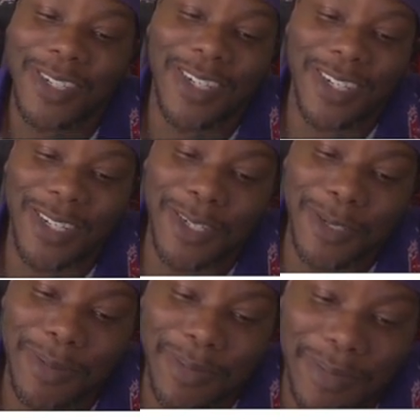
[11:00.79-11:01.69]

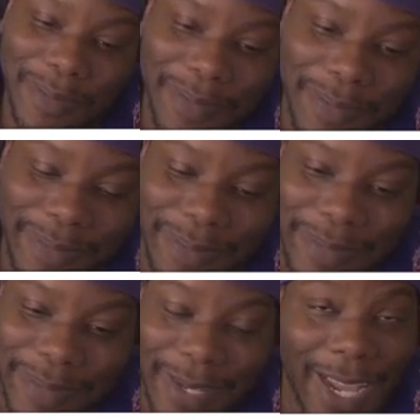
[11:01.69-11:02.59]
um,
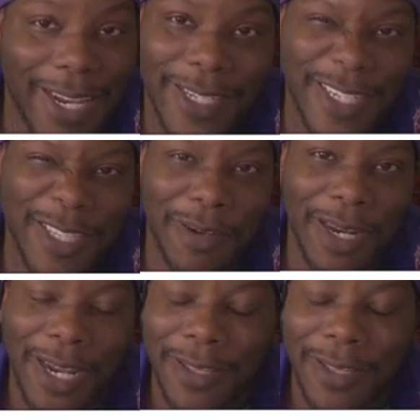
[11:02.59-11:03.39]
I had to just throw that out